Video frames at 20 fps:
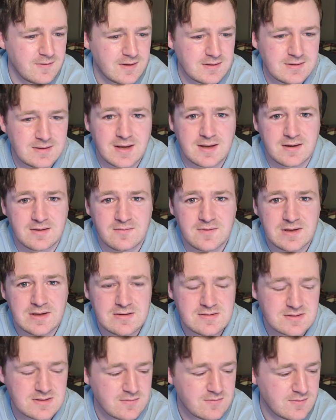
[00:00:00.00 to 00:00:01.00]
a ton of
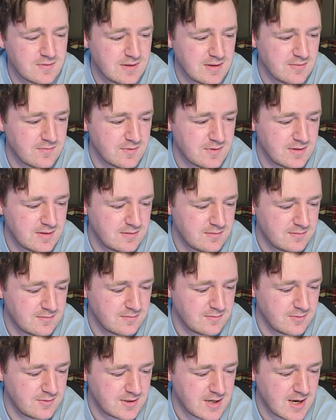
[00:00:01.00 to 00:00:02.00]
videos every
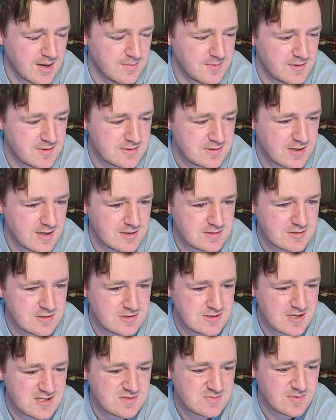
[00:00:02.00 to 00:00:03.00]
time that you guys
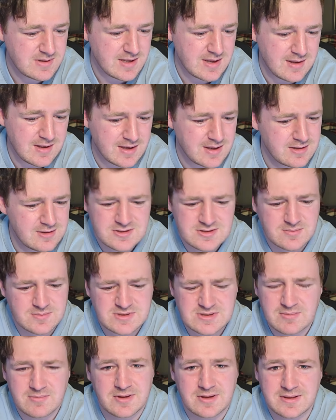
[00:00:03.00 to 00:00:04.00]
suggest, but yeah, I could do
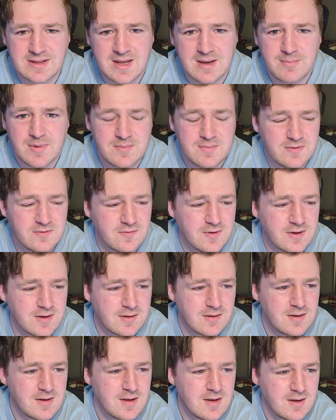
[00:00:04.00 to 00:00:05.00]
something like that. Might be fun.
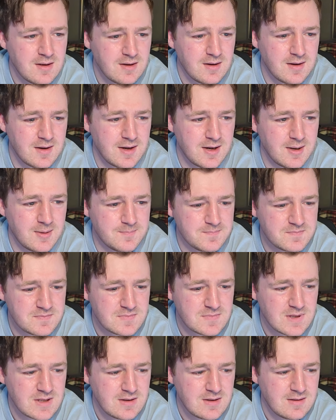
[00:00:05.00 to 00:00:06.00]
And
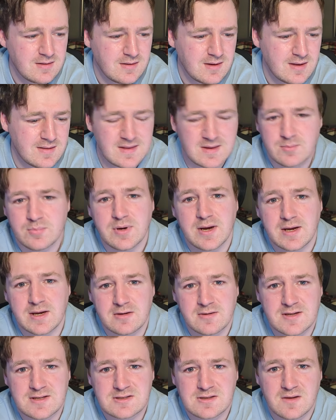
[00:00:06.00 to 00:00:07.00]
then bragging
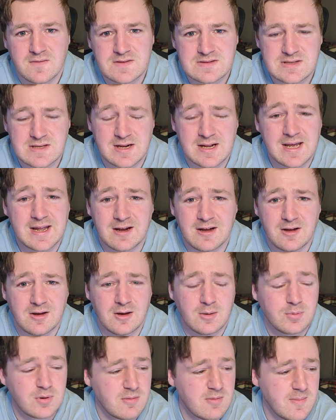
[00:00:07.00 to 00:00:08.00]
rights, obviously. Again,
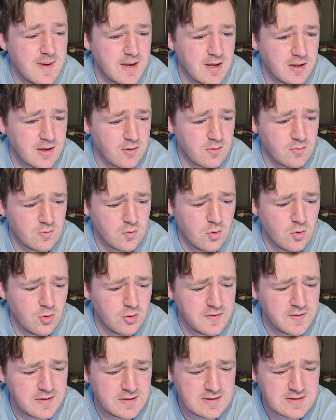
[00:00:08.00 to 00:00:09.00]
I'll probably make like a rule
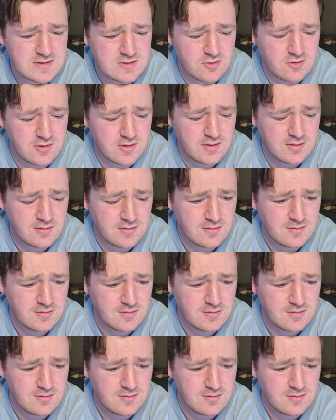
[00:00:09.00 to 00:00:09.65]
in the Discord